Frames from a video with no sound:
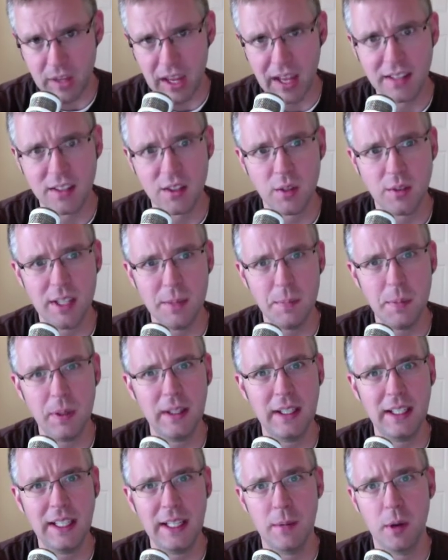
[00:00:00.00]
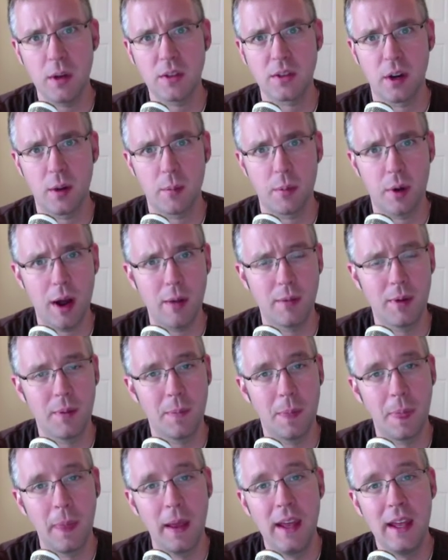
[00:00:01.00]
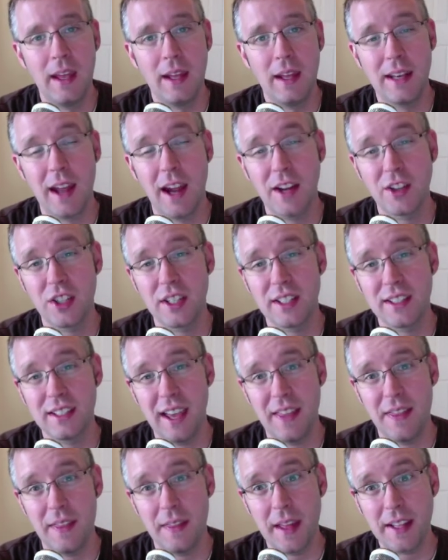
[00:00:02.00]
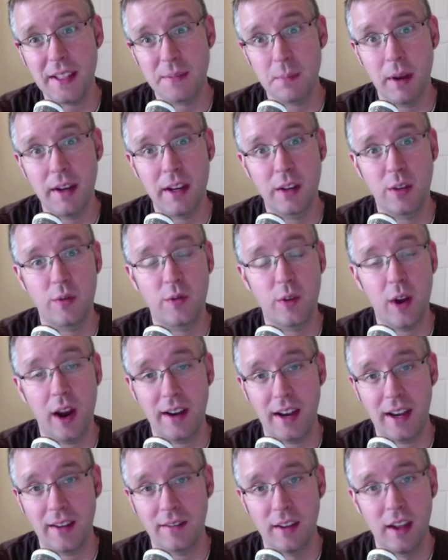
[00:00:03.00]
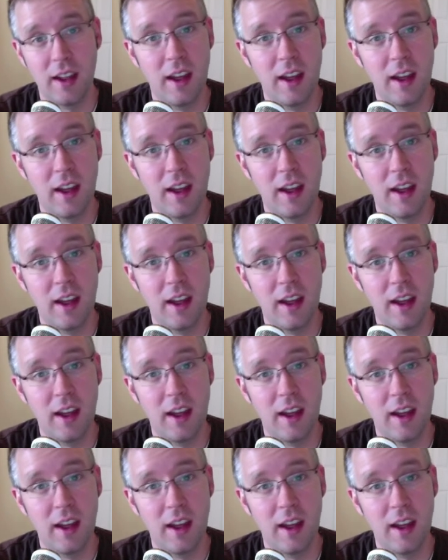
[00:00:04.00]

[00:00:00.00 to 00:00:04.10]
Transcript: And so typically emails aren't a problem. Now, I should have said that's Monday through Friday.